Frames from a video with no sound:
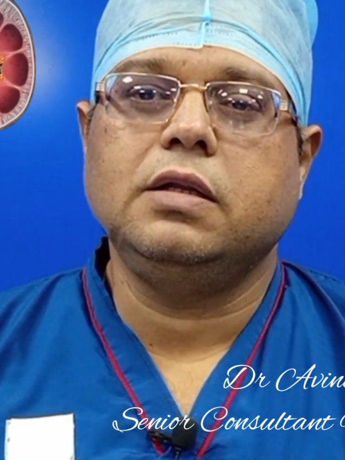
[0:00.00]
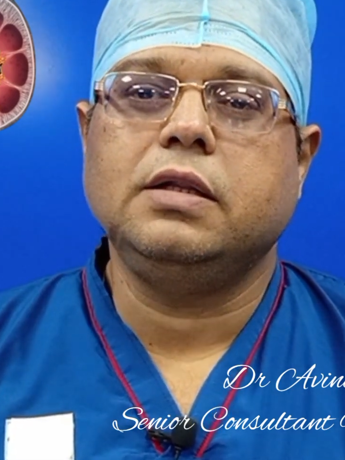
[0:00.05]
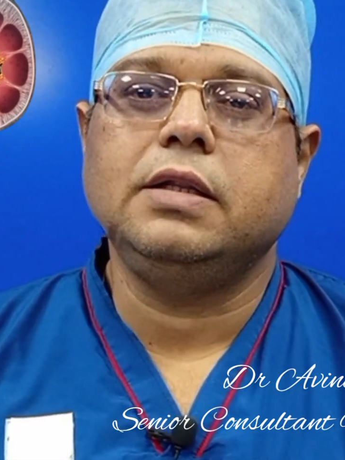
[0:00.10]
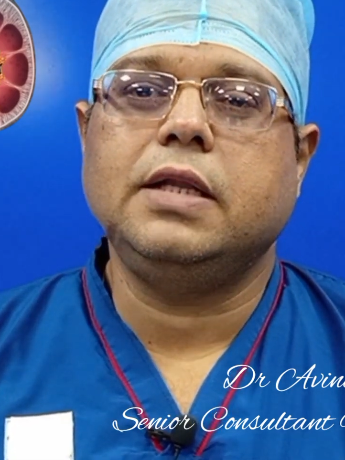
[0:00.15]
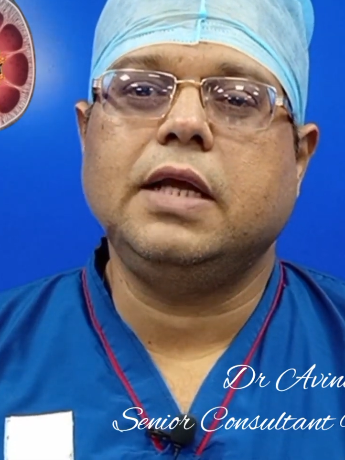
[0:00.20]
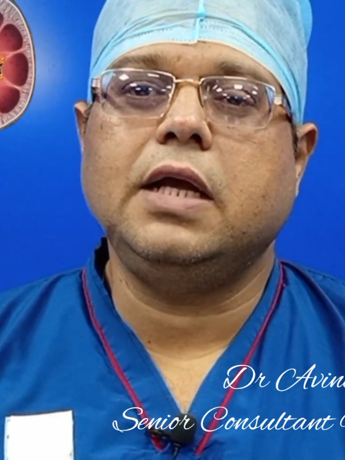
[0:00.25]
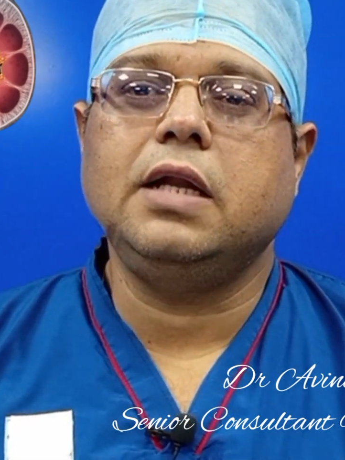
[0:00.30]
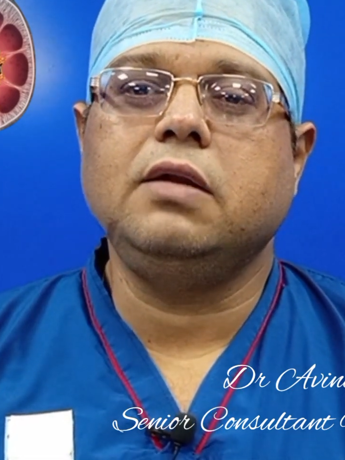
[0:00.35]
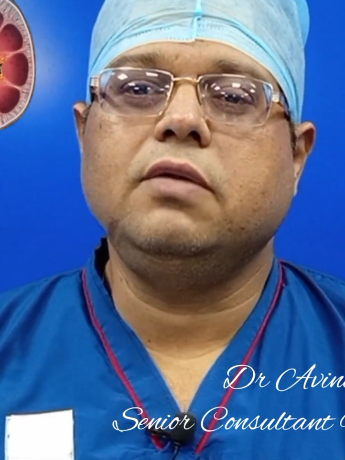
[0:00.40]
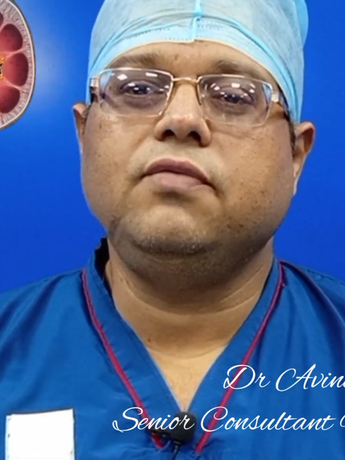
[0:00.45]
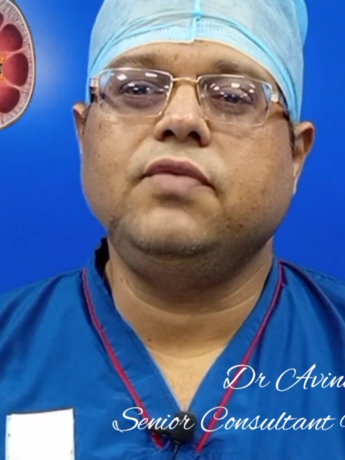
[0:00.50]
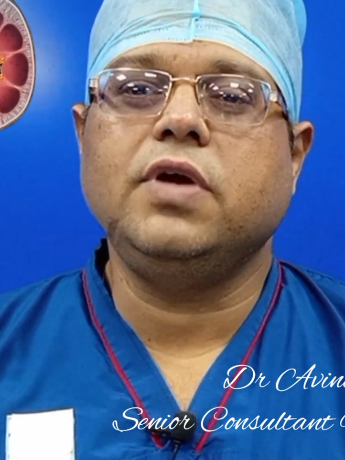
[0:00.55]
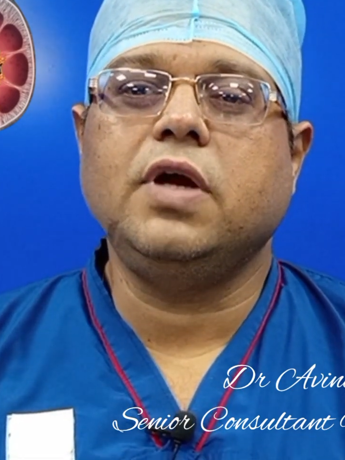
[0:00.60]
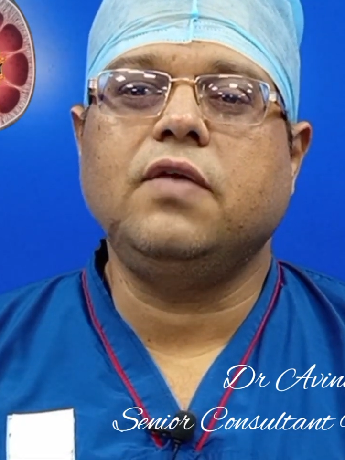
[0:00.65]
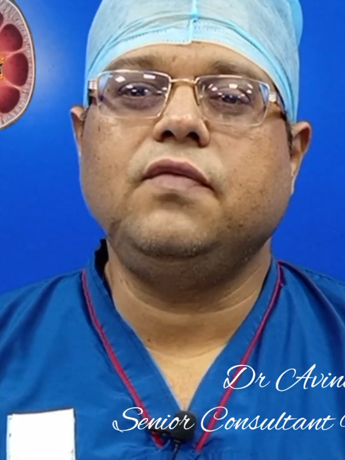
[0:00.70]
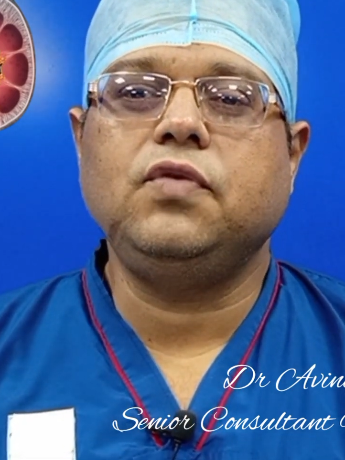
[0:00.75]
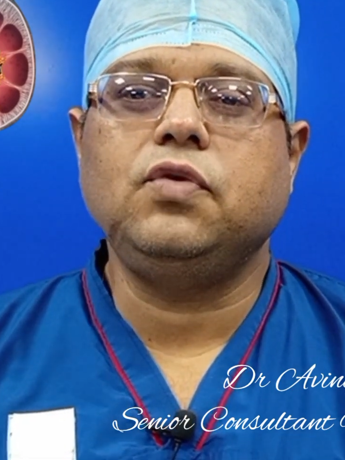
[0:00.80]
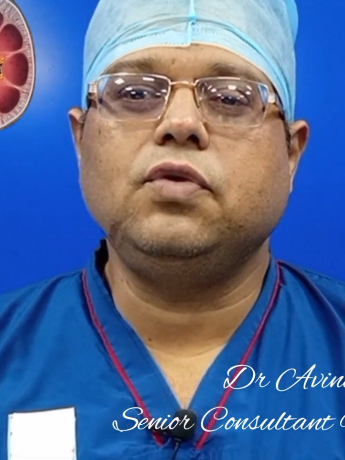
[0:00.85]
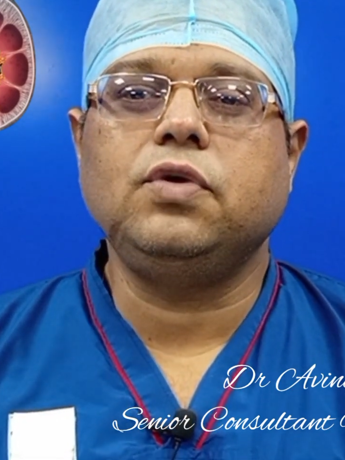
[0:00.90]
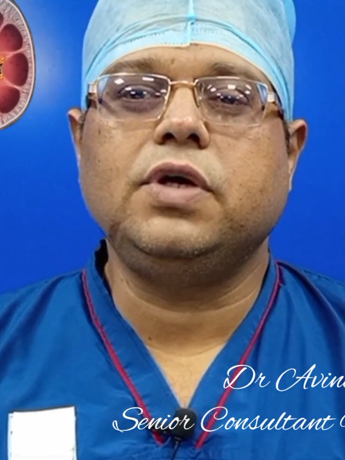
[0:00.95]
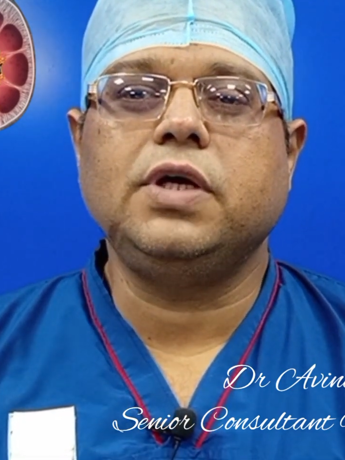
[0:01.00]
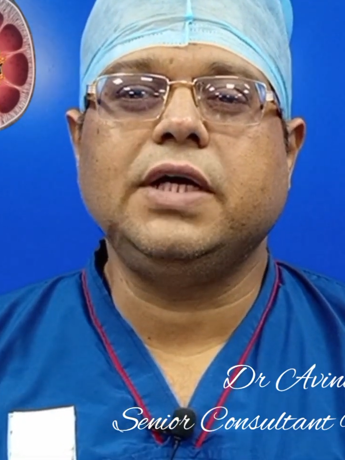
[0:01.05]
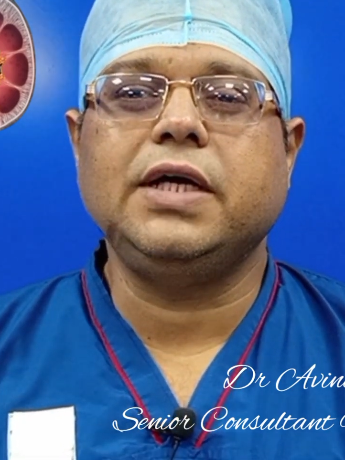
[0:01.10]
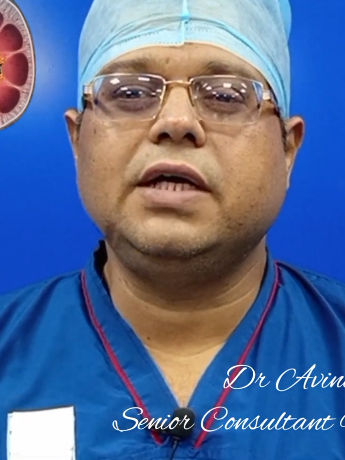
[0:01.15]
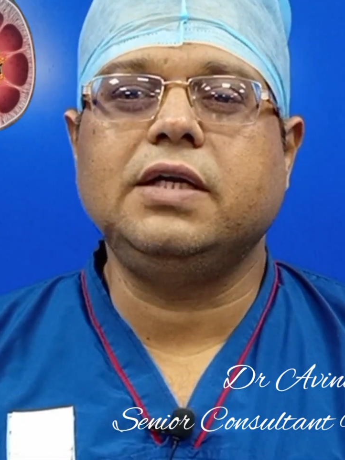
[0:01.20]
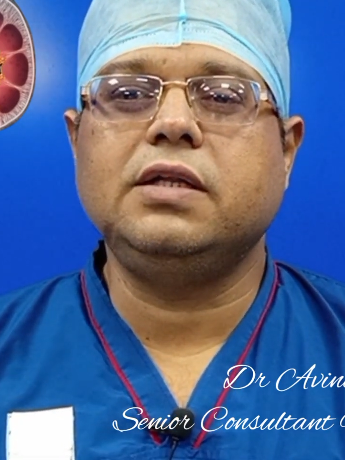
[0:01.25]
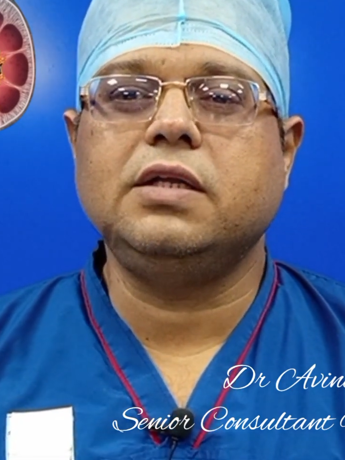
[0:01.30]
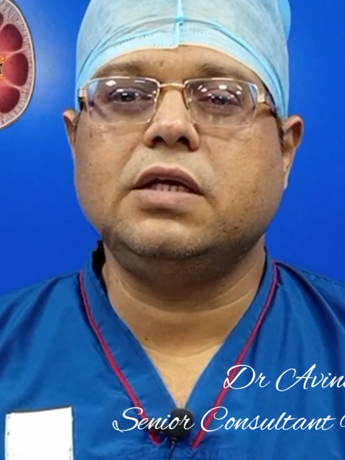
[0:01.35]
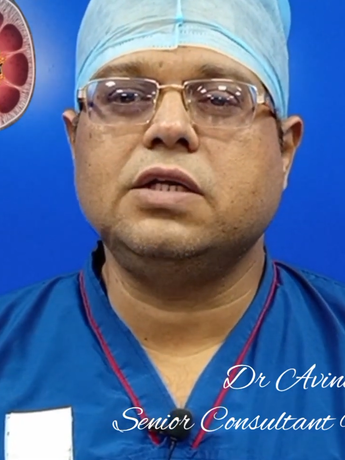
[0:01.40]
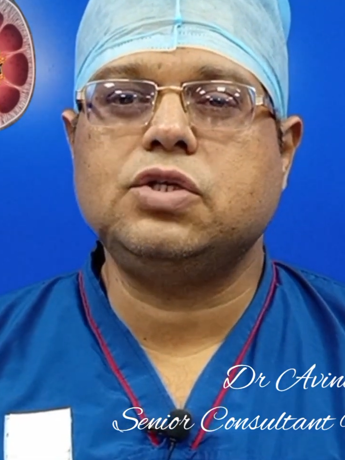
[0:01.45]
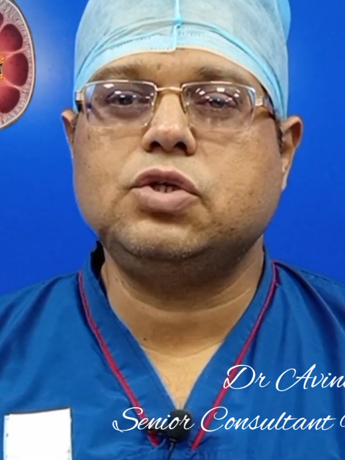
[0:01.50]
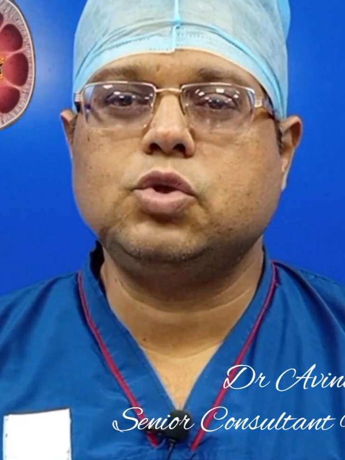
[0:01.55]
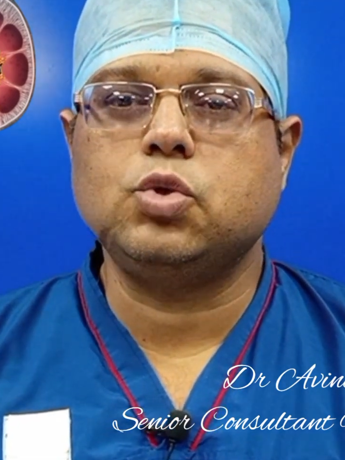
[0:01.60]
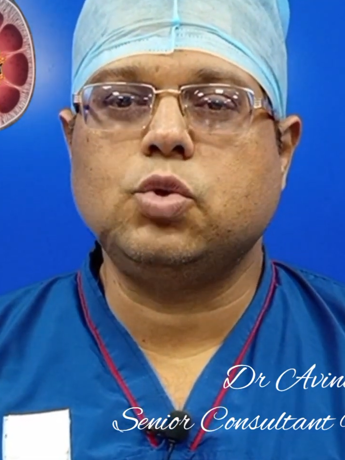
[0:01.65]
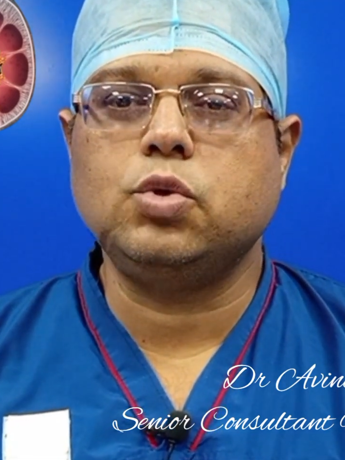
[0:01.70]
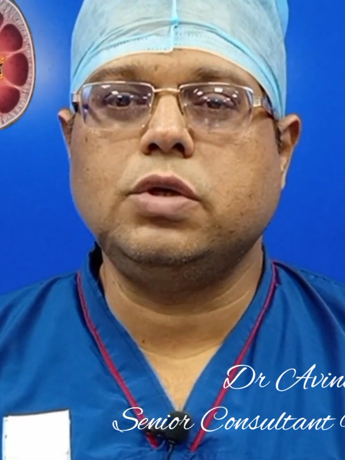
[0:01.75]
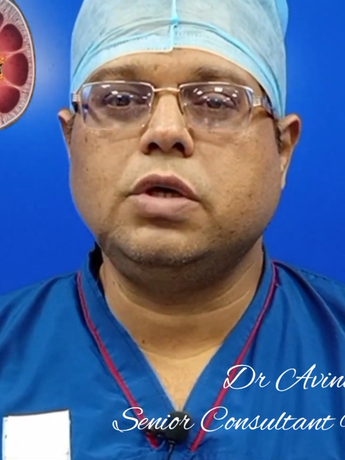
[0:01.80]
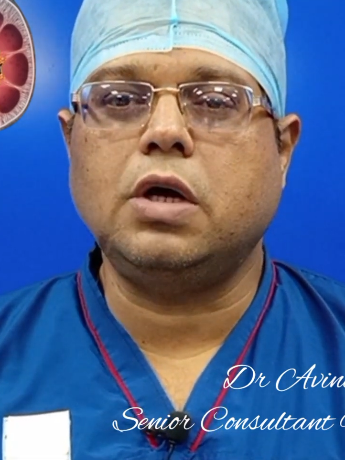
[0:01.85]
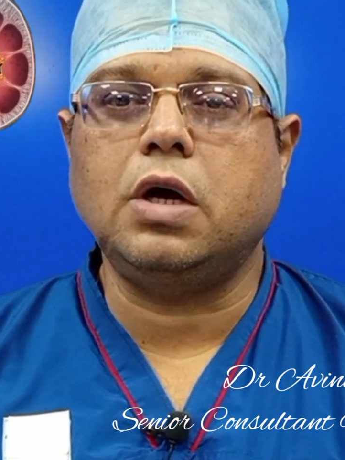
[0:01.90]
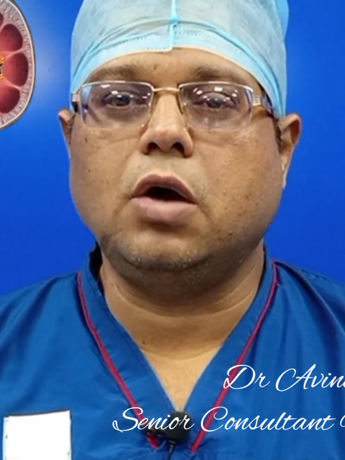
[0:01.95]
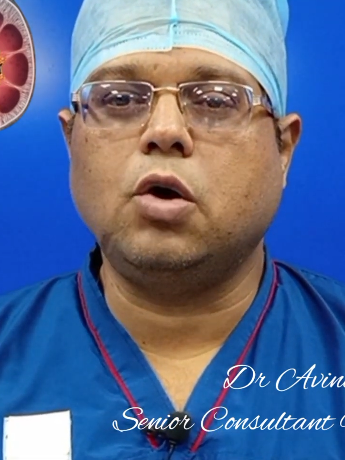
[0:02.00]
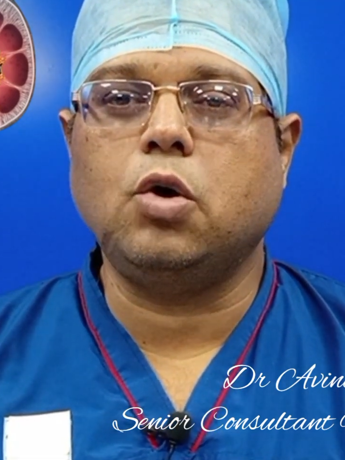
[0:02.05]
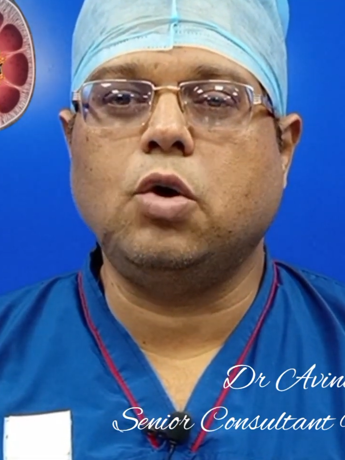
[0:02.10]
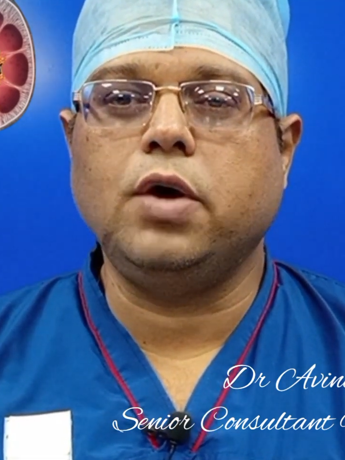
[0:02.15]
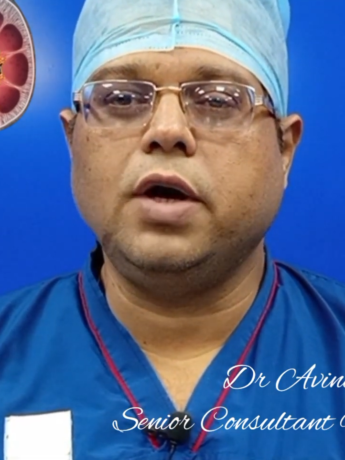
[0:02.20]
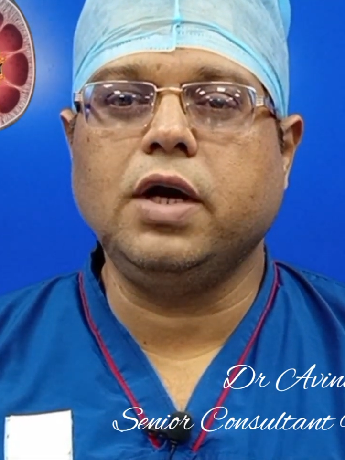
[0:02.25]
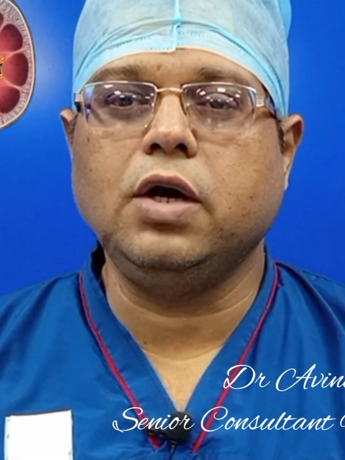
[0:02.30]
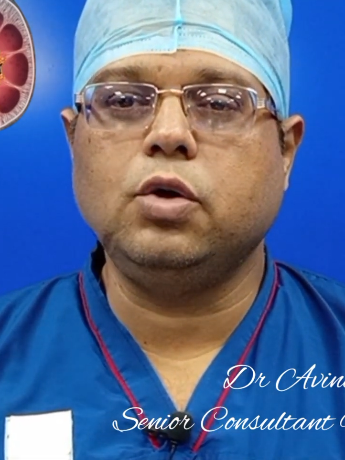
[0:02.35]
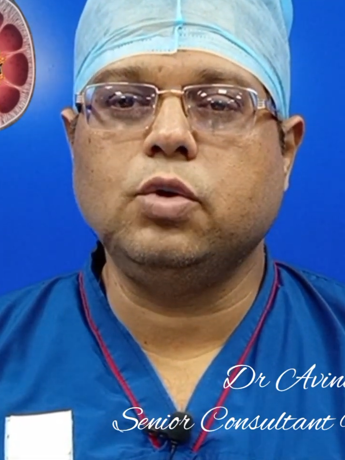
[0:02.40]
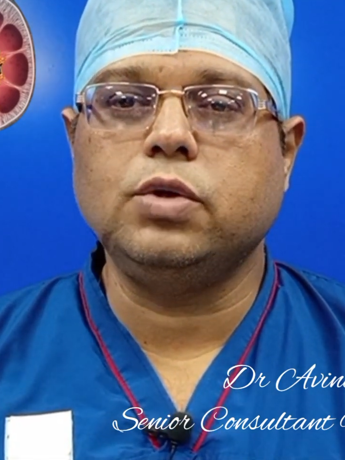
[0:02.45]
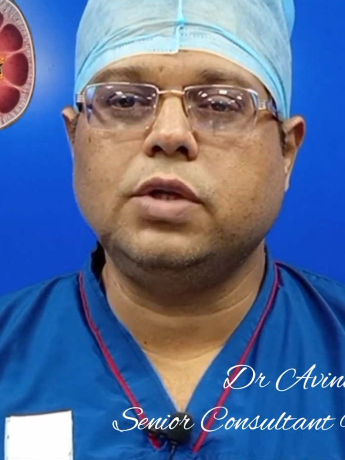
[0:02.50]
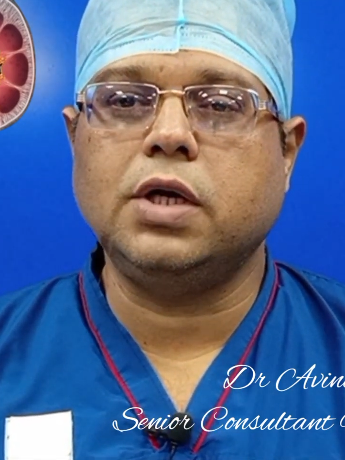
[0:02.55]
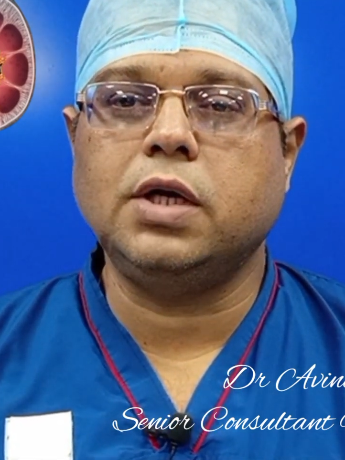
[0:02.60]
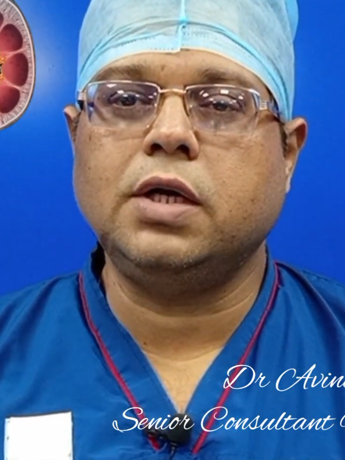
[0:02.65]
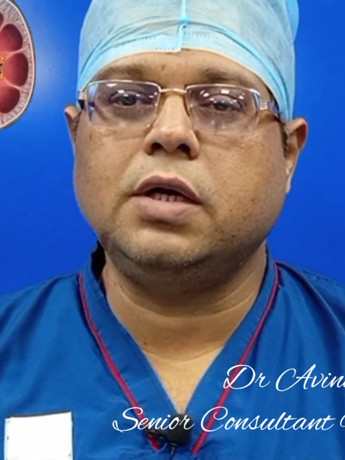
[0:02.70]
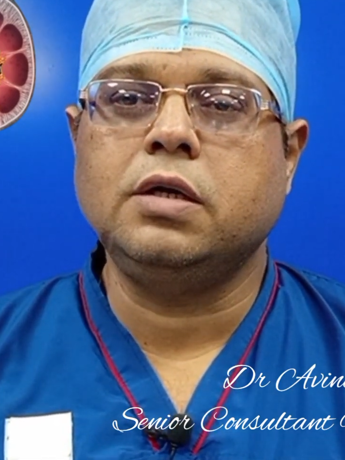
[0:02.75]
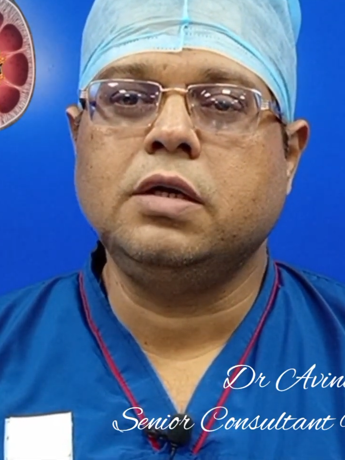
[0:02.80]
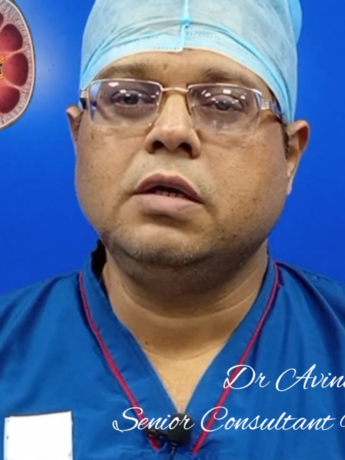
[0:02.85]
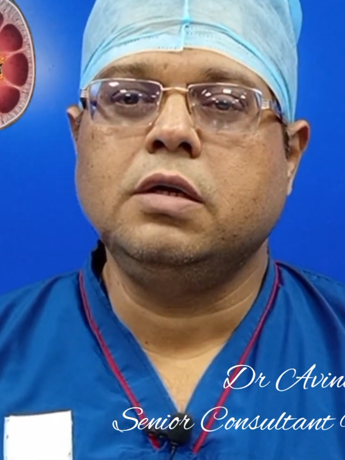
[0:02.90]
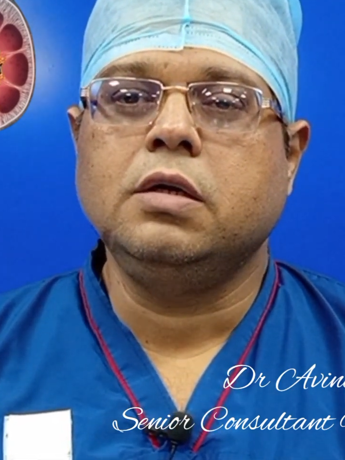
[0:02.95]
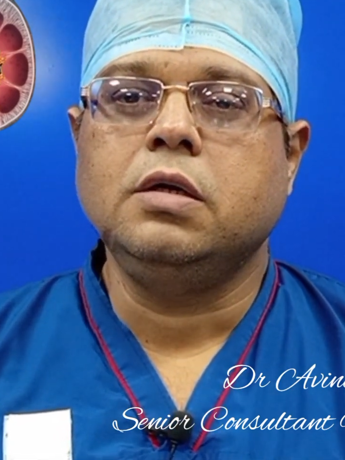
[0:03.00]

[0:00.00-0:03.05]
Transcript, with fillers: Then we have to treat the stone according to the